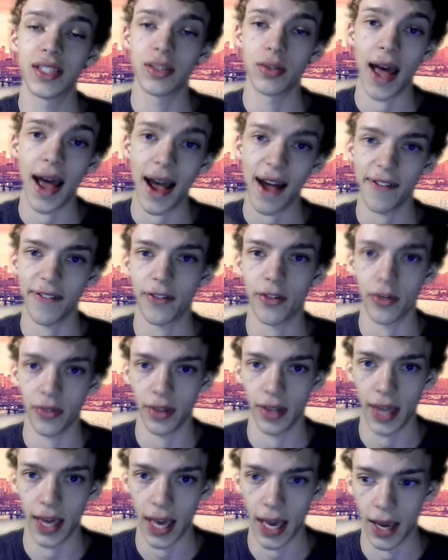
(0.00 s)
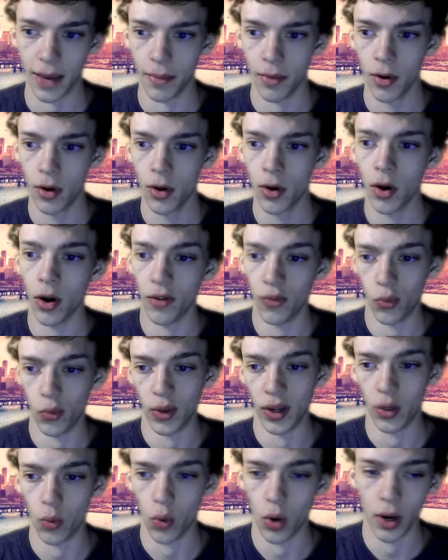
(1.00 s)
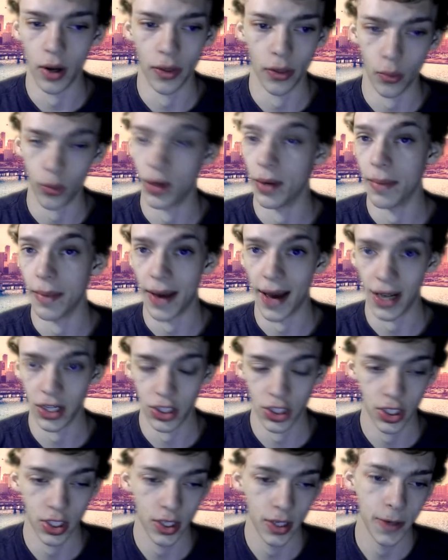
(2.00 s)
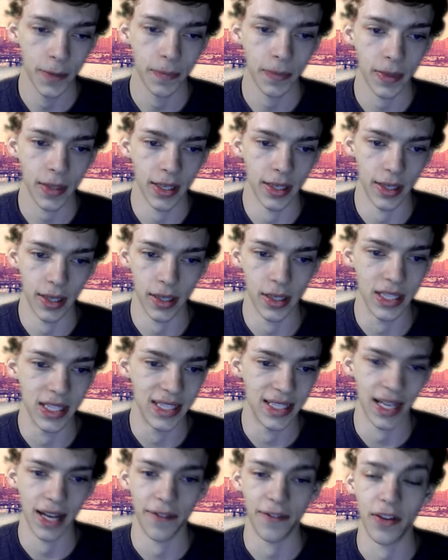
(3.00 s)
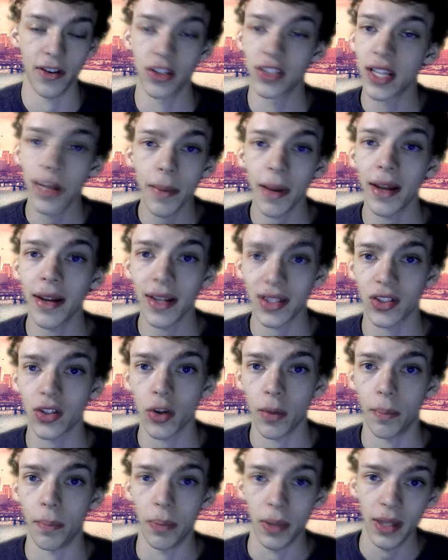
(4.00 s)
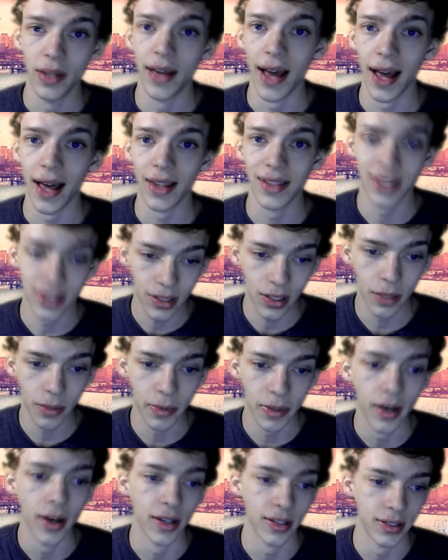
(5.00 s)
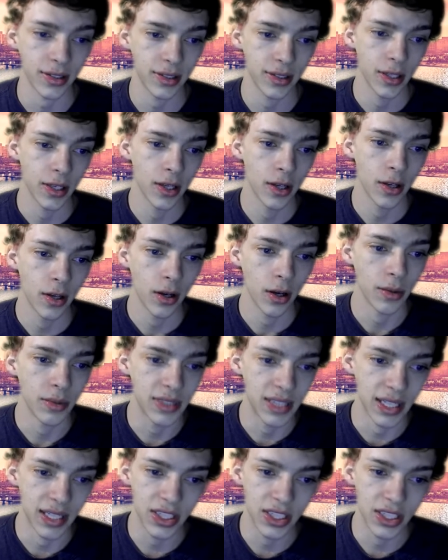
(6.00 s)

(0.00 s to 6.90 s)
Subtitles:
after the game of Week 1, the rematch. He said, if there's anybody that's going to beat Dallas, it's going to be us. He said,